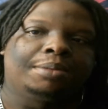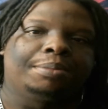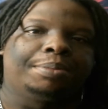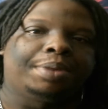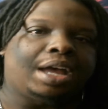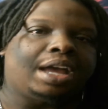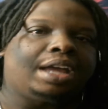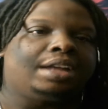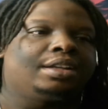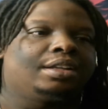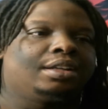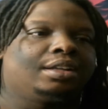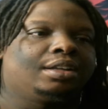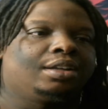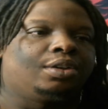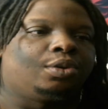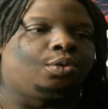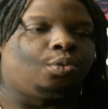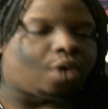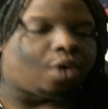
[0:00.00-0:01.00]
but
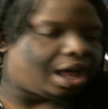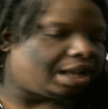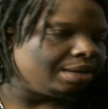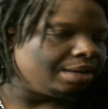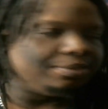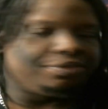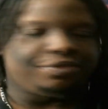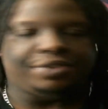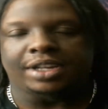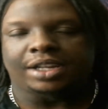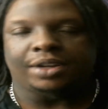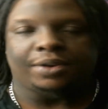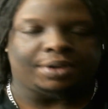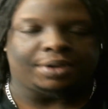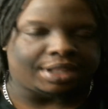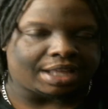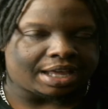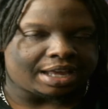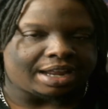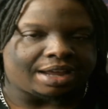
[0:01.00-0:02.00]
while I'm
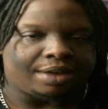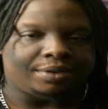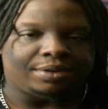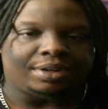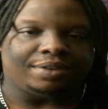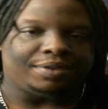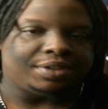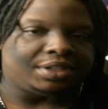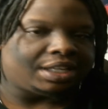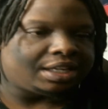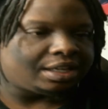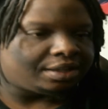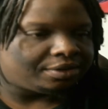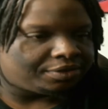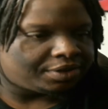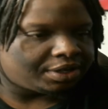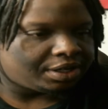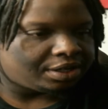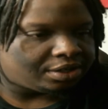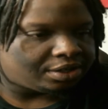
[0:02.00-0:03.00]
figuring that out and everything, I
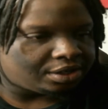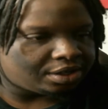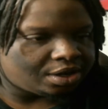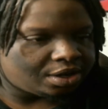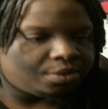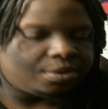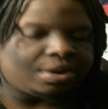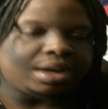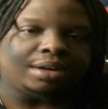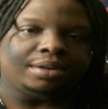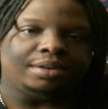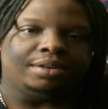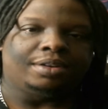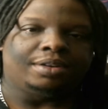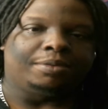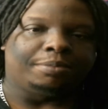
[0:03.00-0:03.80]
figured, you know what,